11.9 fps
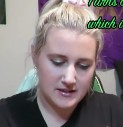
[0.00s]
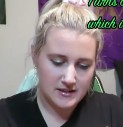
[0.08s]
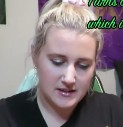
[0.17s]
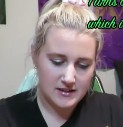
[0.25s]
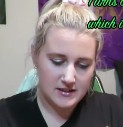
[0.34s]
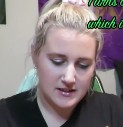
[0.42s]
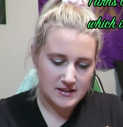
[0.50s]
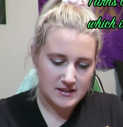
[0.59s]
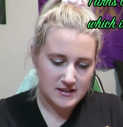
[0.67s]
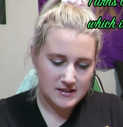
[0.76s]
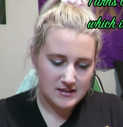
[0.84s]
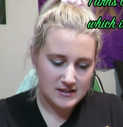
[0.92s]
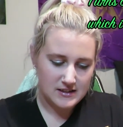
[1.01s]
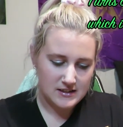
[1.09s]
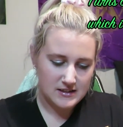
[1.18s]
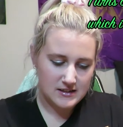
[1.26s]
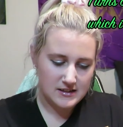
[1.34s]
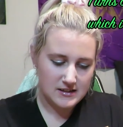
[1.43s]

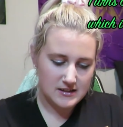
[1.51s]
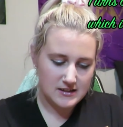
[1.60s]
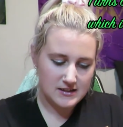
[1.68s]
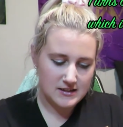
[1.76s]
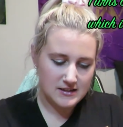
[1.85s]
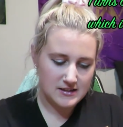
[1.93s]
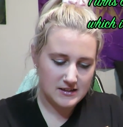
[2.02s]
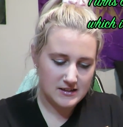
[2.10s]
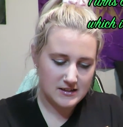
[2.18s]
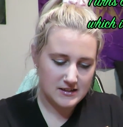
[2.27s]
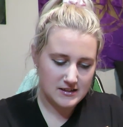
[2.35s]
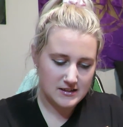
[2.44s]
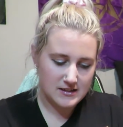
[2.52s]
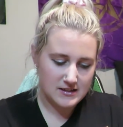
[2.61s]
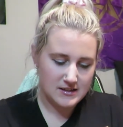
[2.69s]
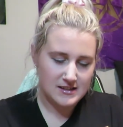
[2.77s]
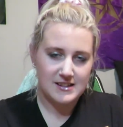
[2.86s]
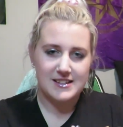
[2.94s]
No one is speaking in this clip.